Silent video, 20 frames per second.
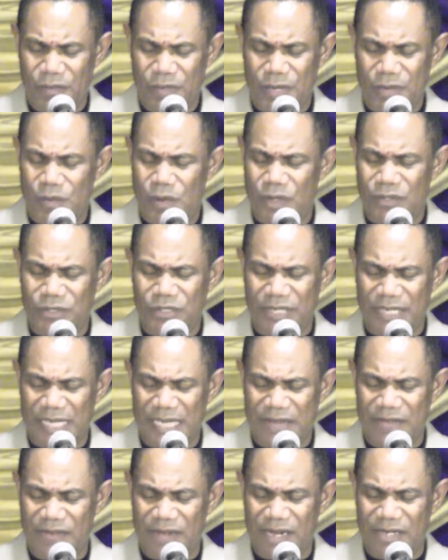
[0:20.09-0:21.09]
We want to
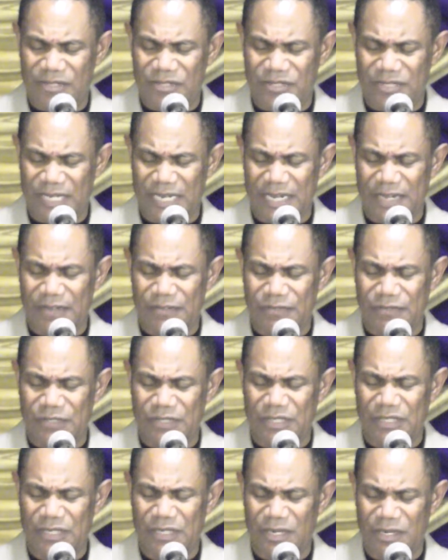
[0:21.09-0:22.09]
give
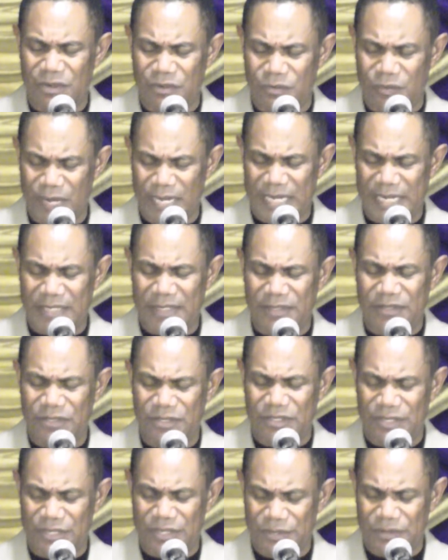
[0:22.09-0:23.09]
ourselves away
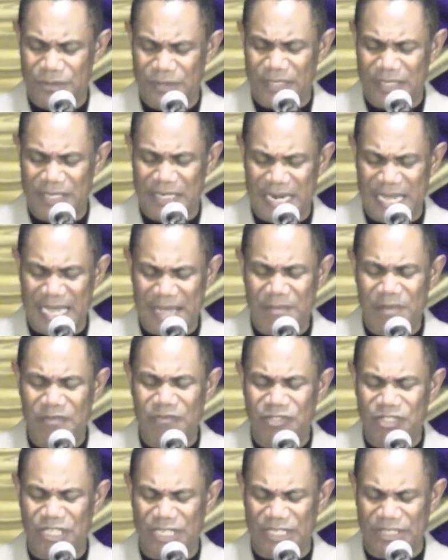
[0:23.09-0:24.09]
to you. In the name
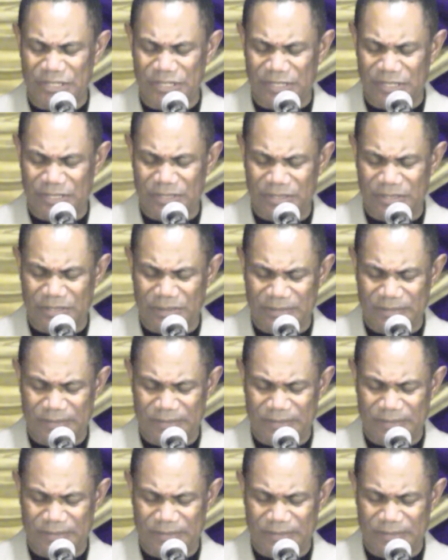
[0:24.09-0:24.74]
of Jesus,